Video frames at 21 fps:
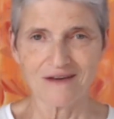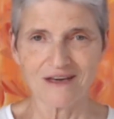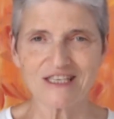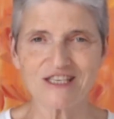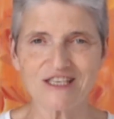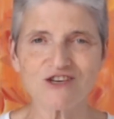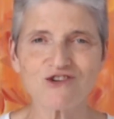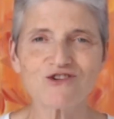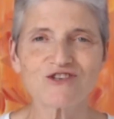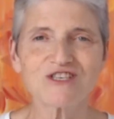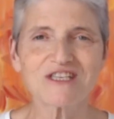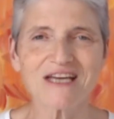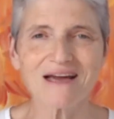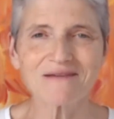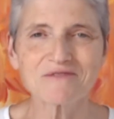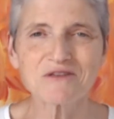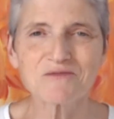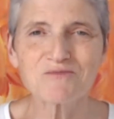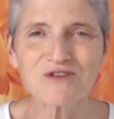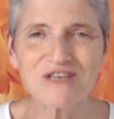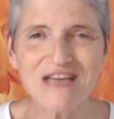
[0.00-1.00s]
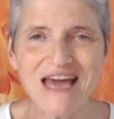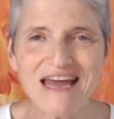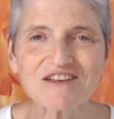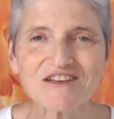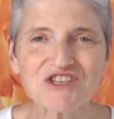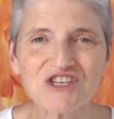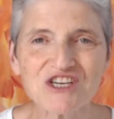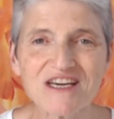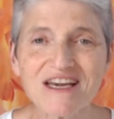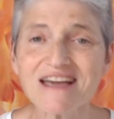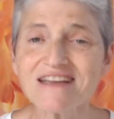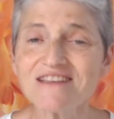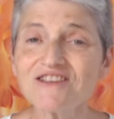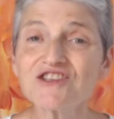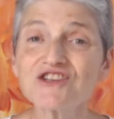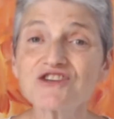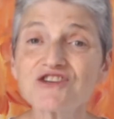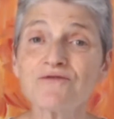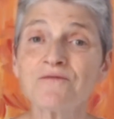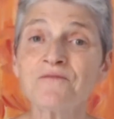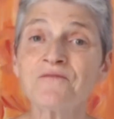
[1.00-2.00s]
It's a good time to put energy
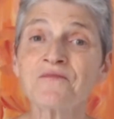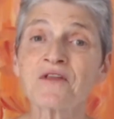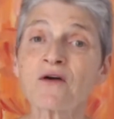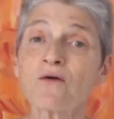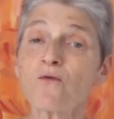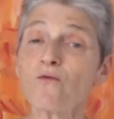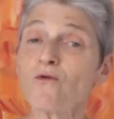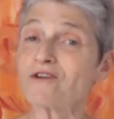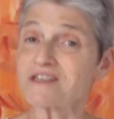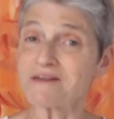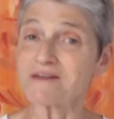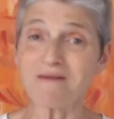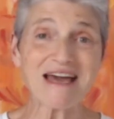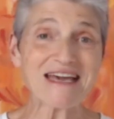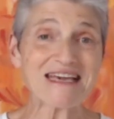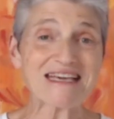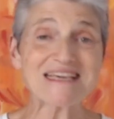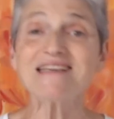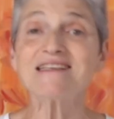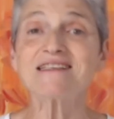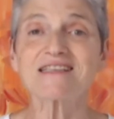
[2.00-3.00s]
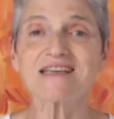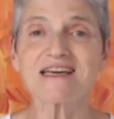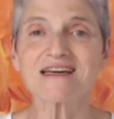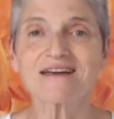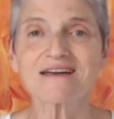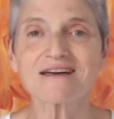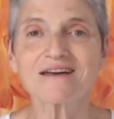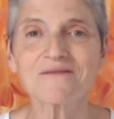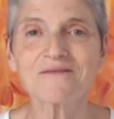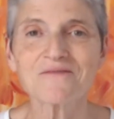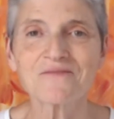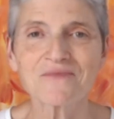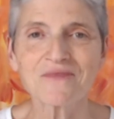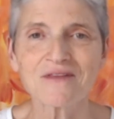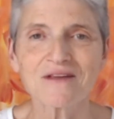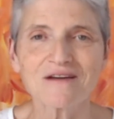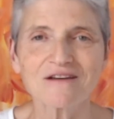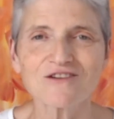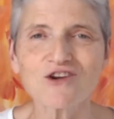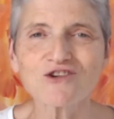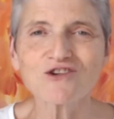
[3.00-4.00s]
into what am I eating,
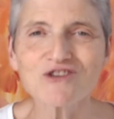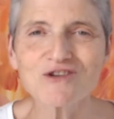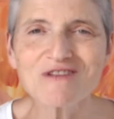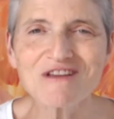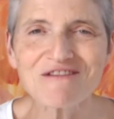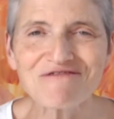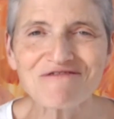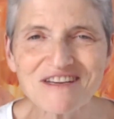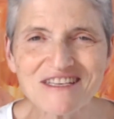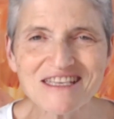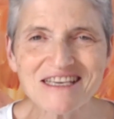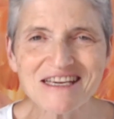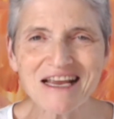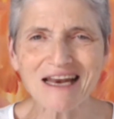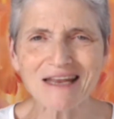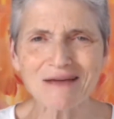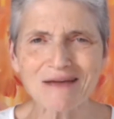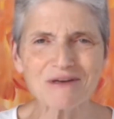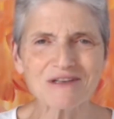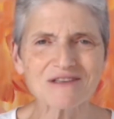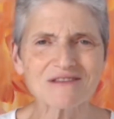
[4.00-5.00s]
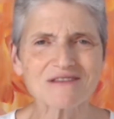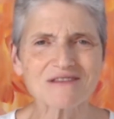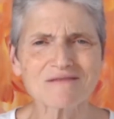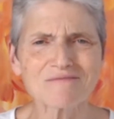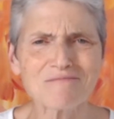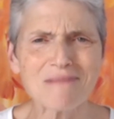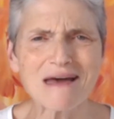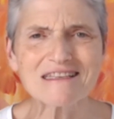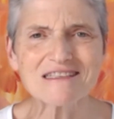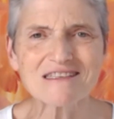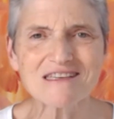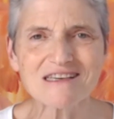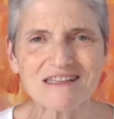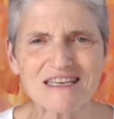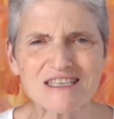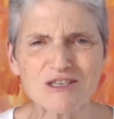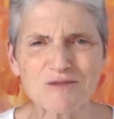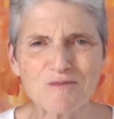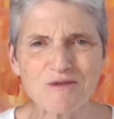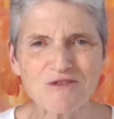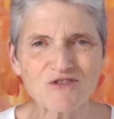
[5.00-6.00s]
not only physically, but
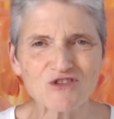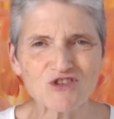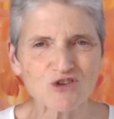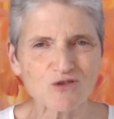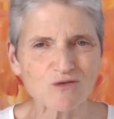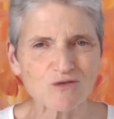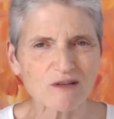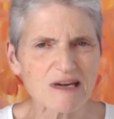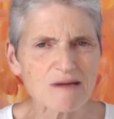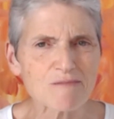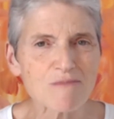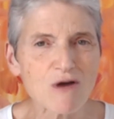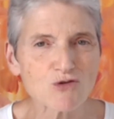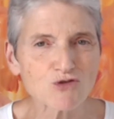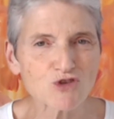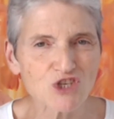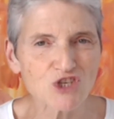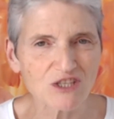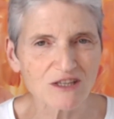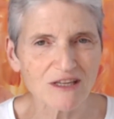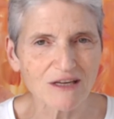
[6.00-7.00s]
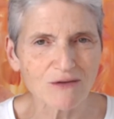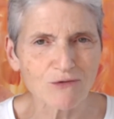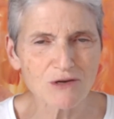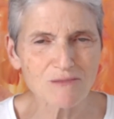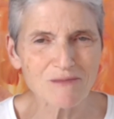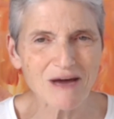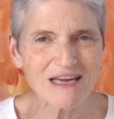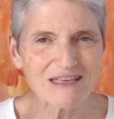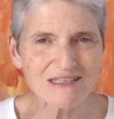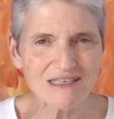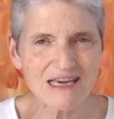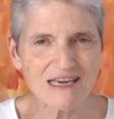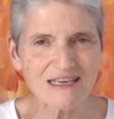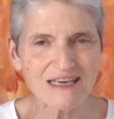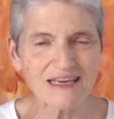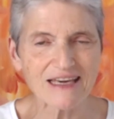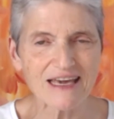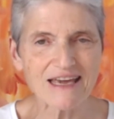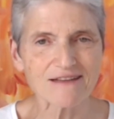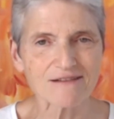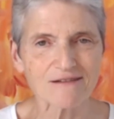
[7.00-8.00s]
mentally, spiritually, emotionally. What am I
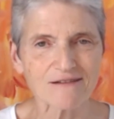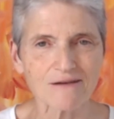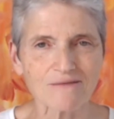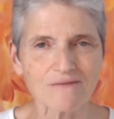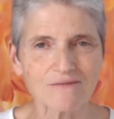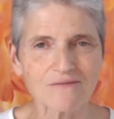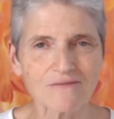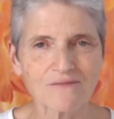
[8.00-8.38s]
taking in?